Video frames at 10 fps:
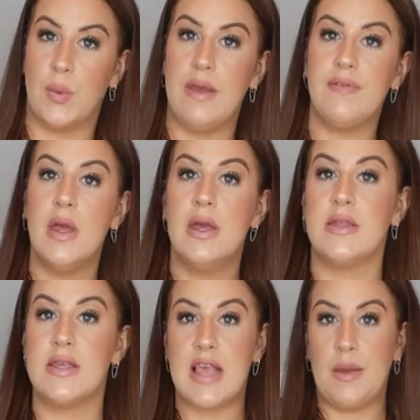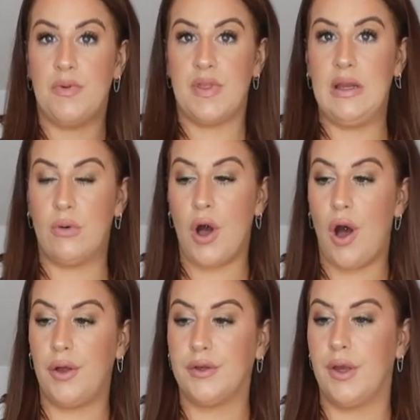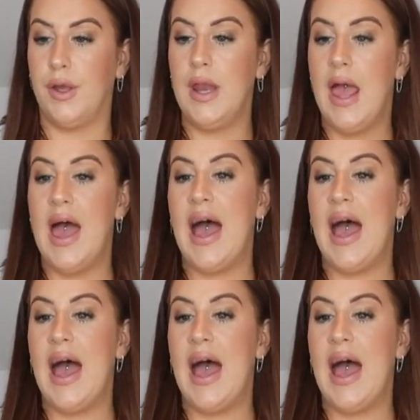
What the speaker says: with. The same with the little cardigan.